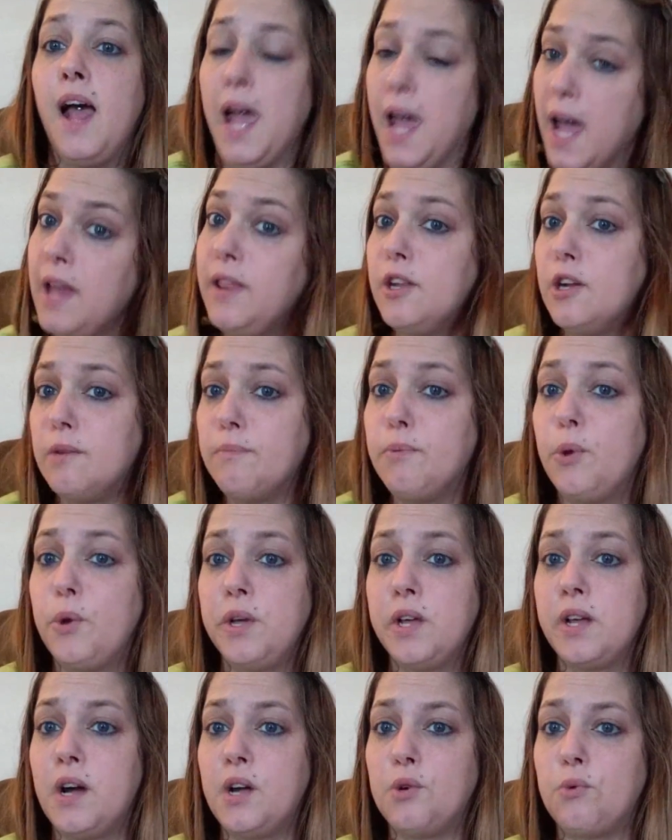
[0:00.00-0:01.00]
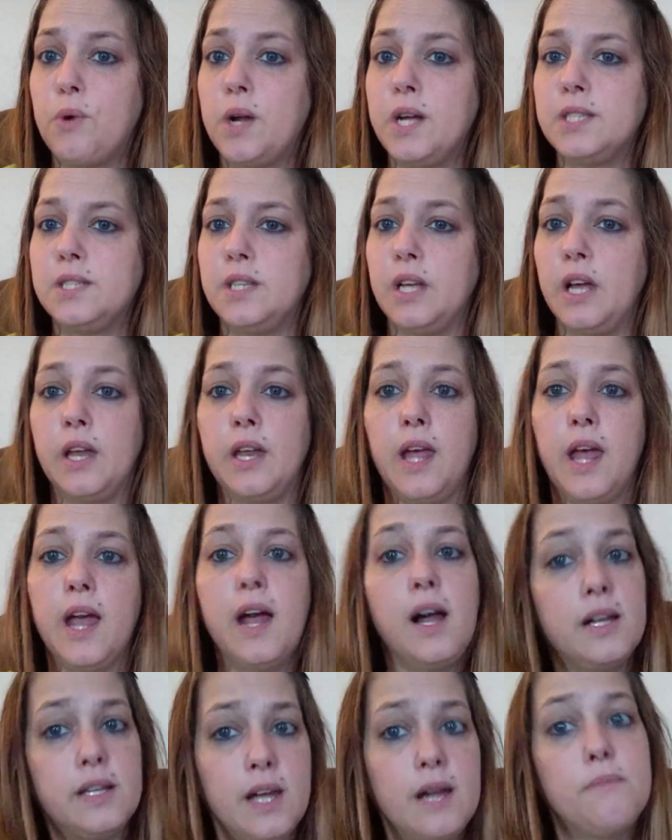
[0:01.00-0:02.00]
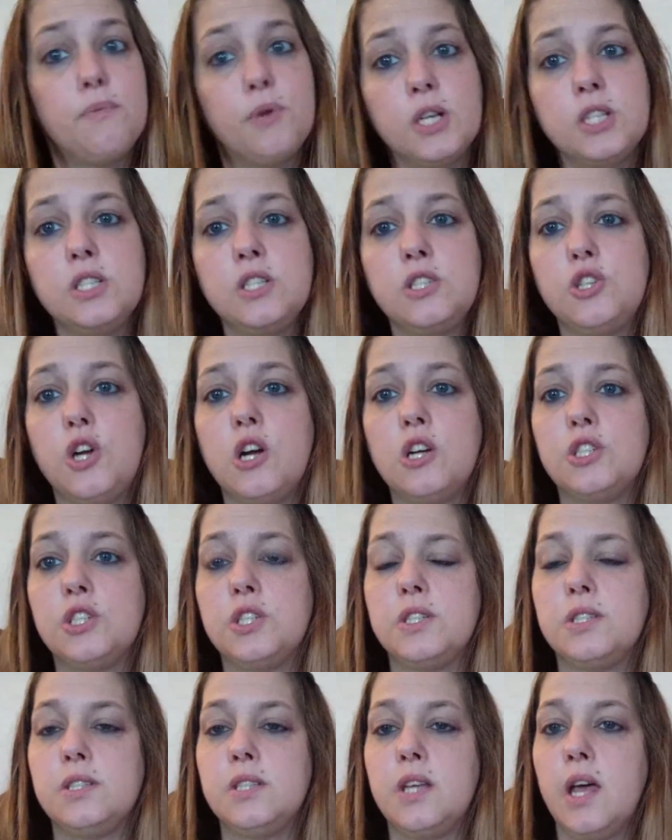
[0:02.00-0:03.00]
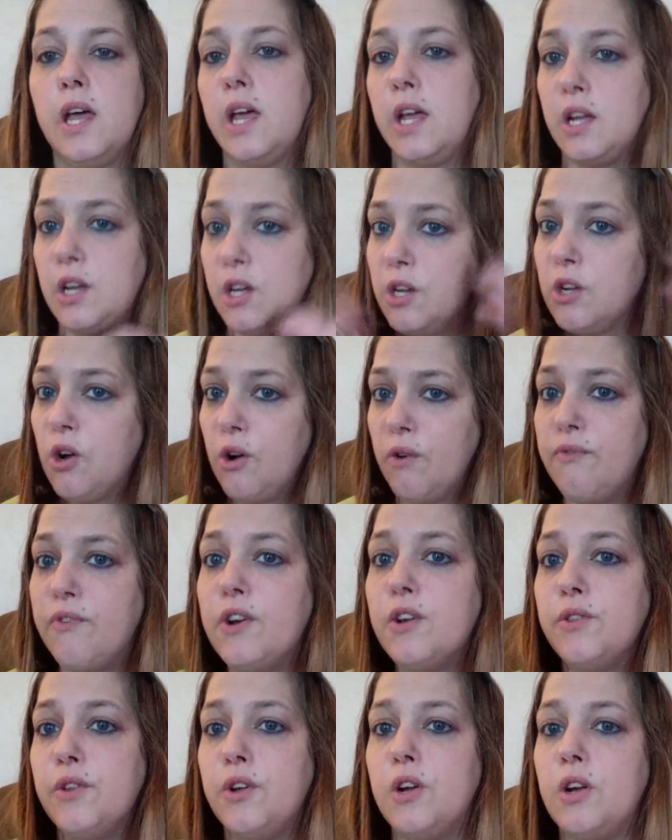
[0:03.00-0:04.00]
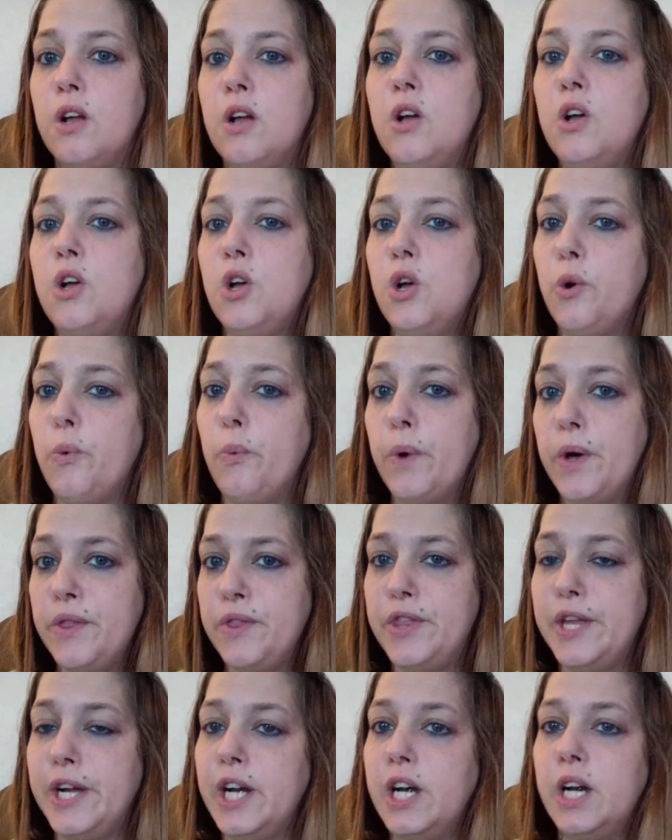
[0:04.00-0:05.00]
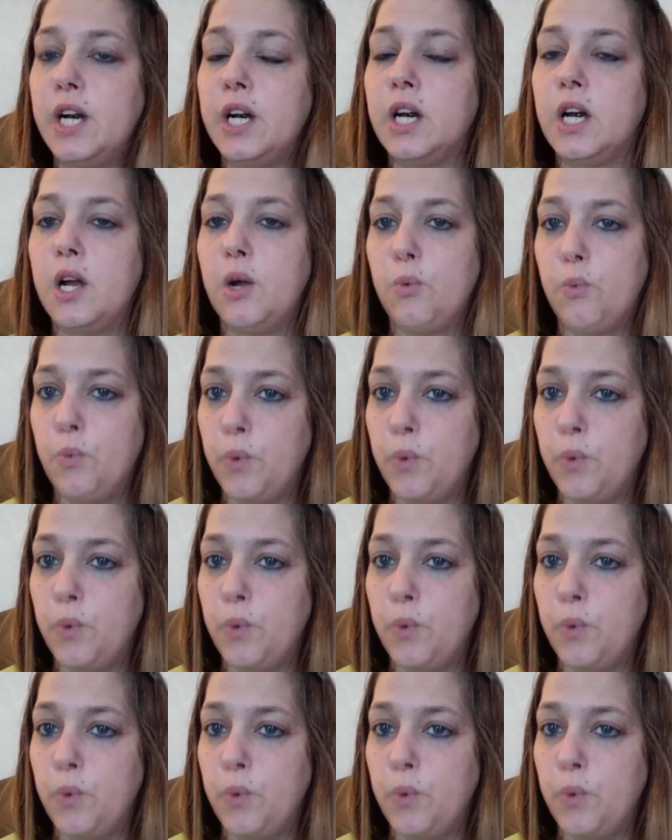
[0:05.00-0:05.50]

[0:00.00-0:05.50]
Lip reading: and their employee got arrested. And I'm pressing charges and going to go further with the